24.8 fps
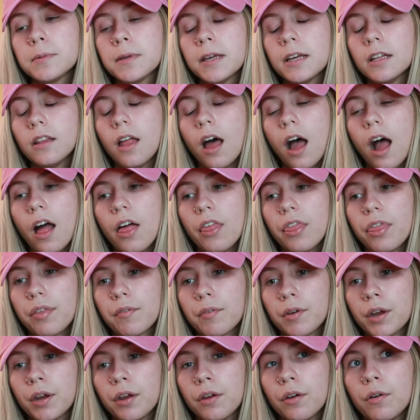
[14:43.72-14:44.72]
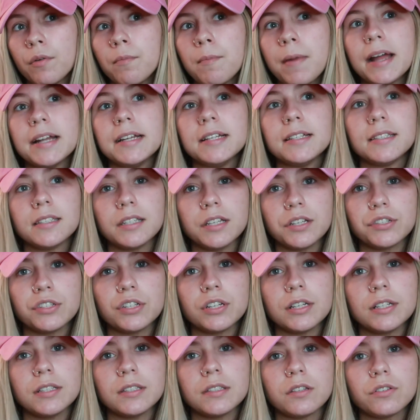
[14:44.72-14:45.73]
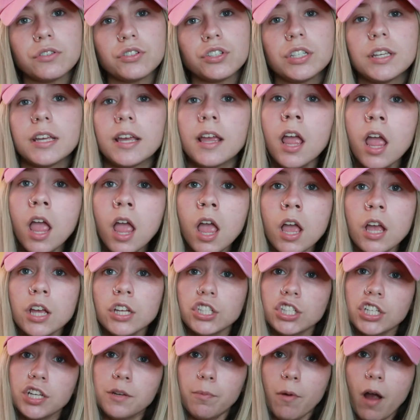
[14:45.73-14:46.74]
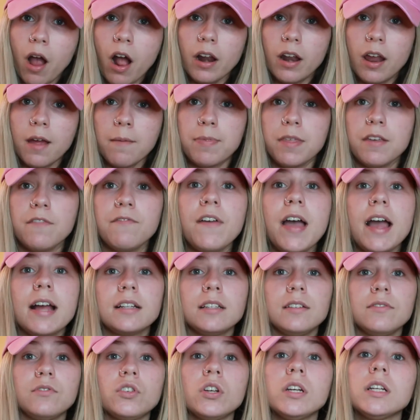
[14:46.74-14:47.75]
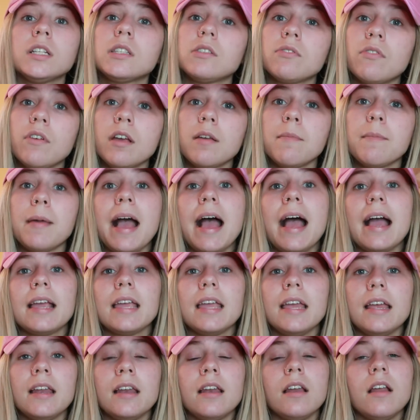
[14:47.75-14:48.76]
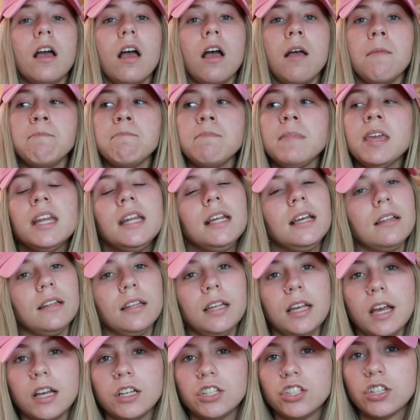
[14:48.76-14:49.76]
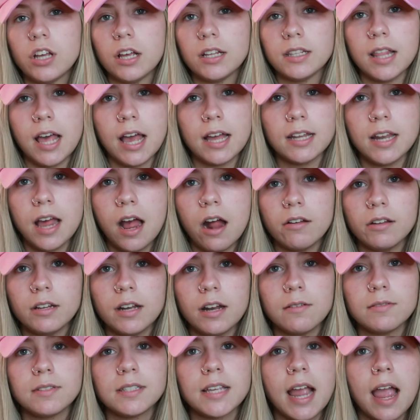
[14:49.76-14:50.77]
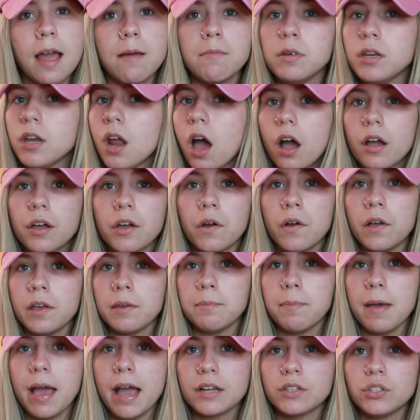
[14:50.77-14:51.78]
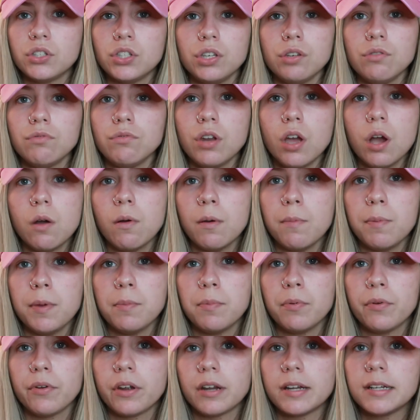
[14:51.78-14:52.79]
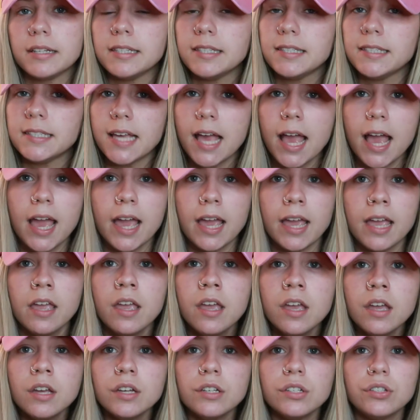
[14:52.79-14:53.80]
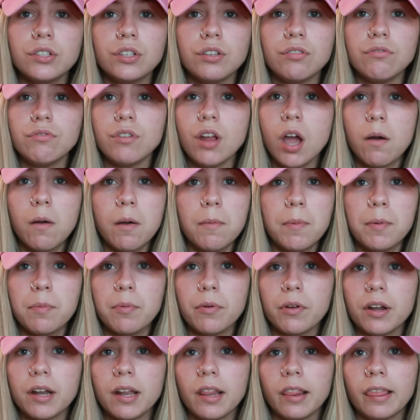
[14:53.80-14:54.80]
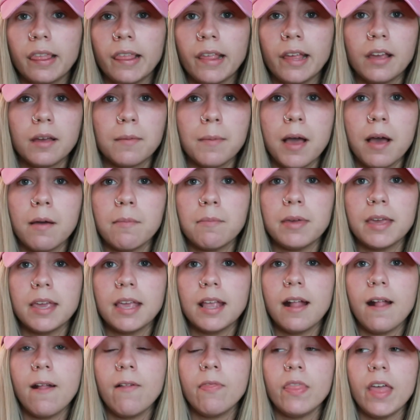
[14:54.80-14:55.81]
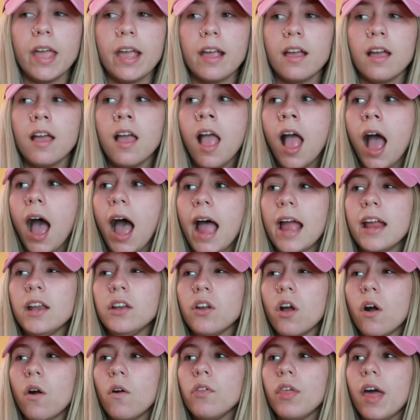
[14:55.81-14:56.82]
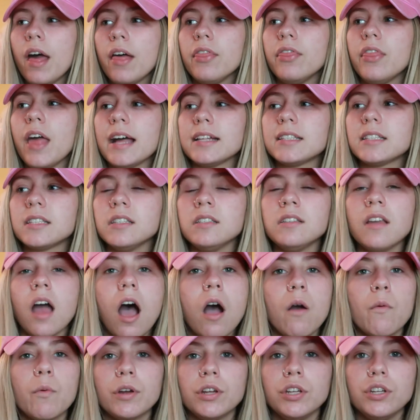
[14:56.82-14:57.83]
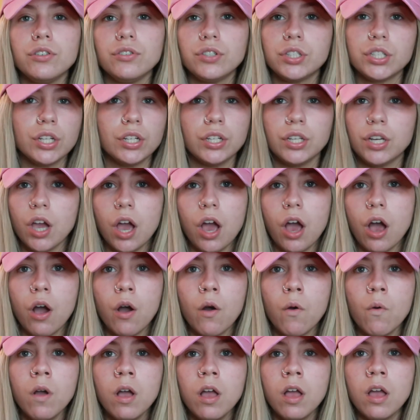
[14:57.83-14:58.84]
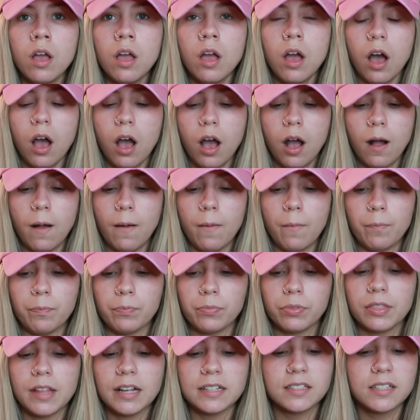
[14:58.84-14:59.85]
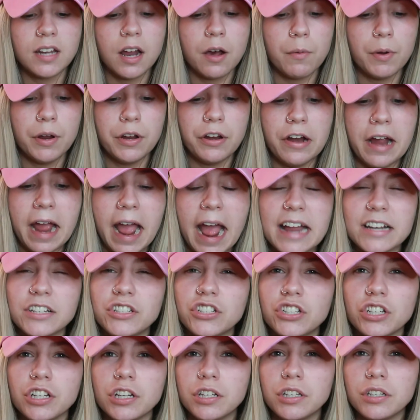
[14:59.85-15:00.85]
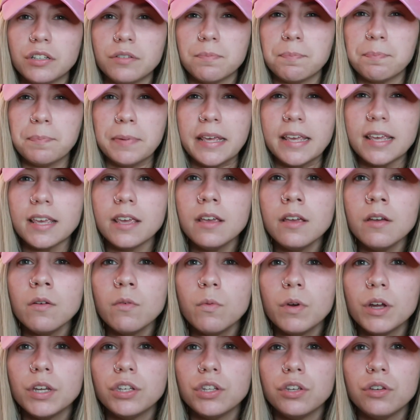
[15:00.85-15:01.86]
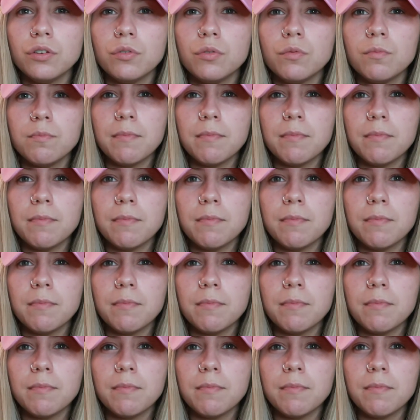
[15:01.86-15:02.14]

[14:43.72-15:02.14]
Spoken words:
me a lot through my decision, and so she brought up the fact of transferring back, and immediately I shut that down, and I was like, I'm not going back. Do you know what people are going to say? Do you know what people are going to think about me? And like, I know that that's not where you should go. That's not where your head should be when you